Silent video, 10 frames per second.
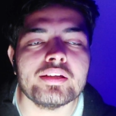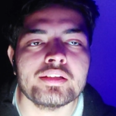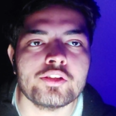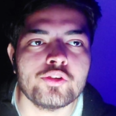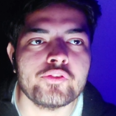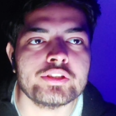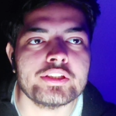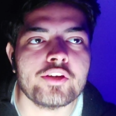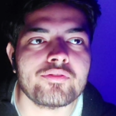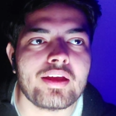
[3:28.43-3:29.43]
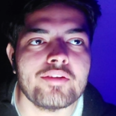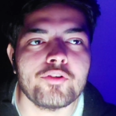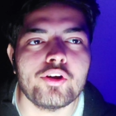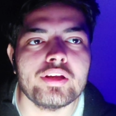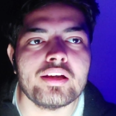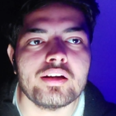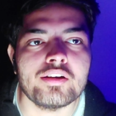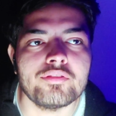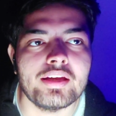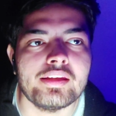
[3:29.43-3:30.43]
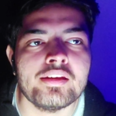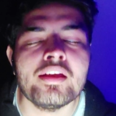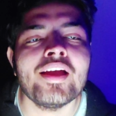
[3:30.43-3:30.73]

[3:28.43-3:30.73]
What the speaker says: and University of California Irvine.